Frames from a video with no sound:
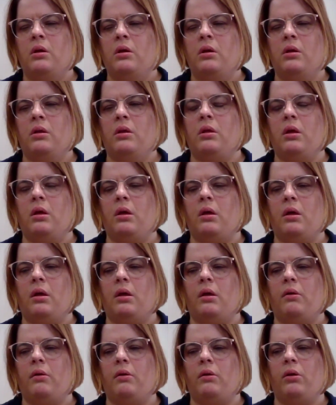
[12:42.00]

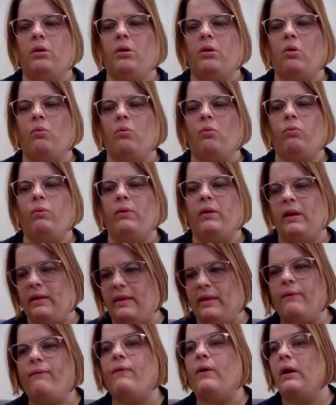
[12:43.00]
we need
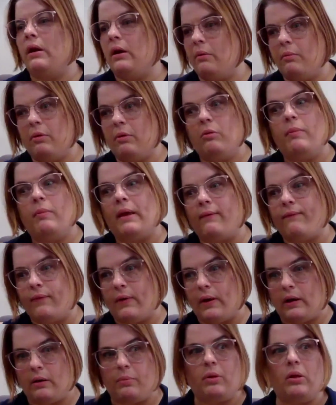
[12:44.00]
that finding number to make it
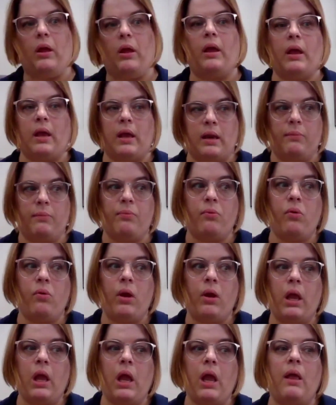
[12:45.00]
findable at any
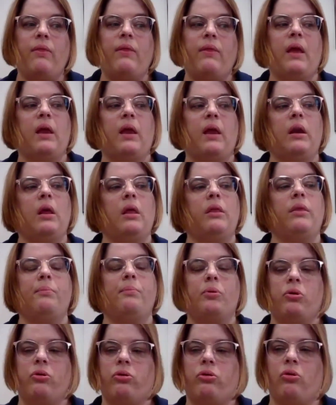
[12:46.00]
point. And then the
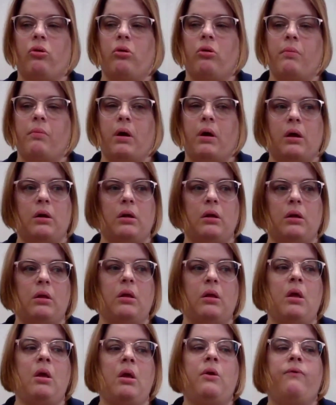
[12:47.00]
bookstore
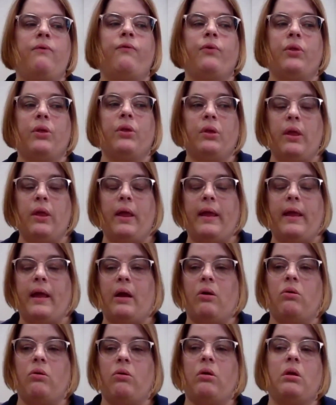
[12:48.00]
model for the
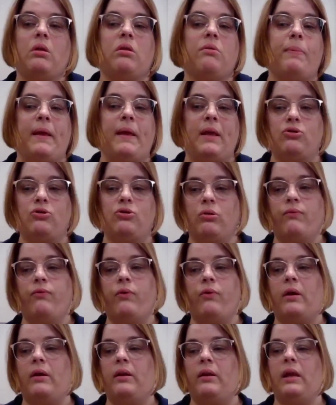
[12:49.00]
layout, it's patron
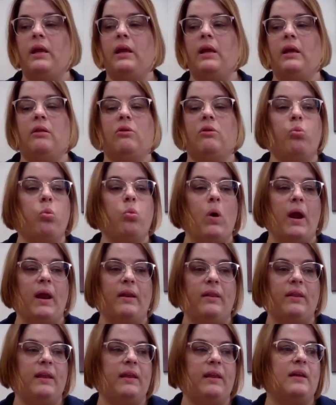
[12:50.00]
friendly, it's
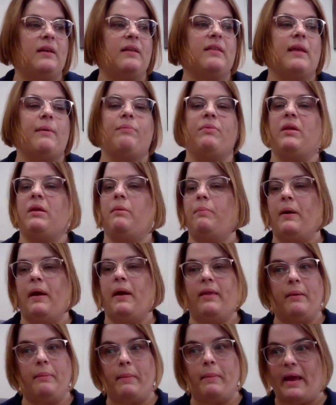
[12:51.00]
widely accepted
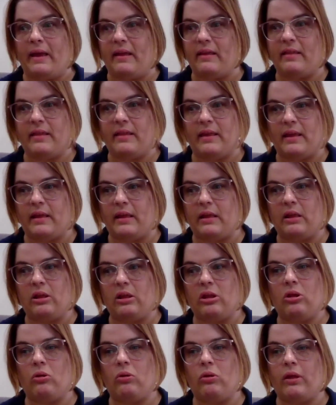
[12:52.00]
by the
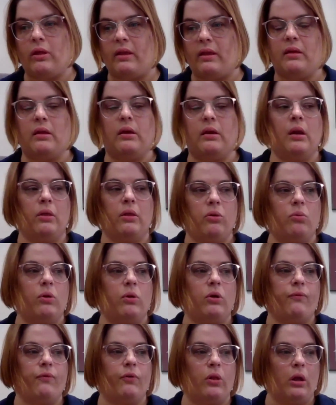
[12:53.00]
masses. So that's another
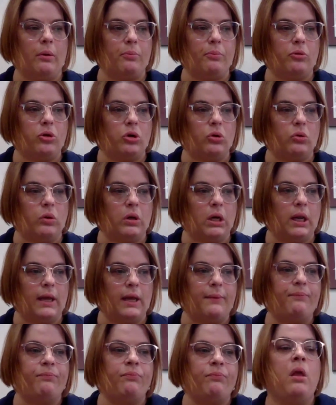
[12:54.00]
wonderful
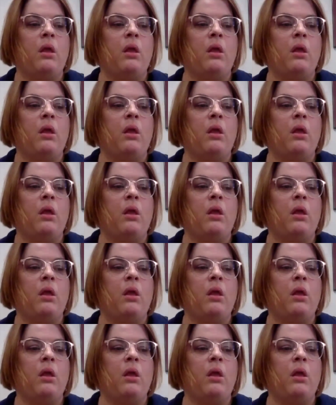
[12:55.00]
opportunity.